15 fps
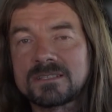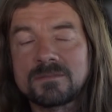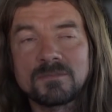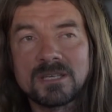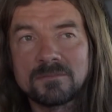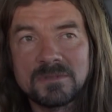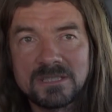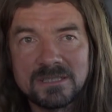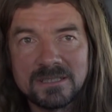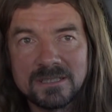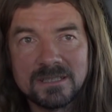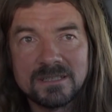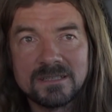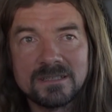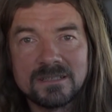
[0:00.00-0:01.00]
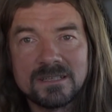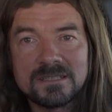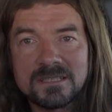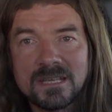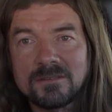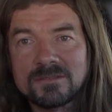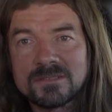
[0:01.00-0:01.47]
I mean, it
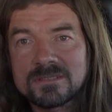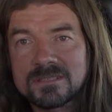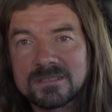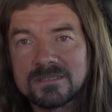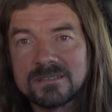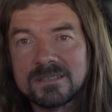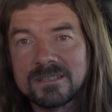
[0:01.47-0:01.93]
sounds,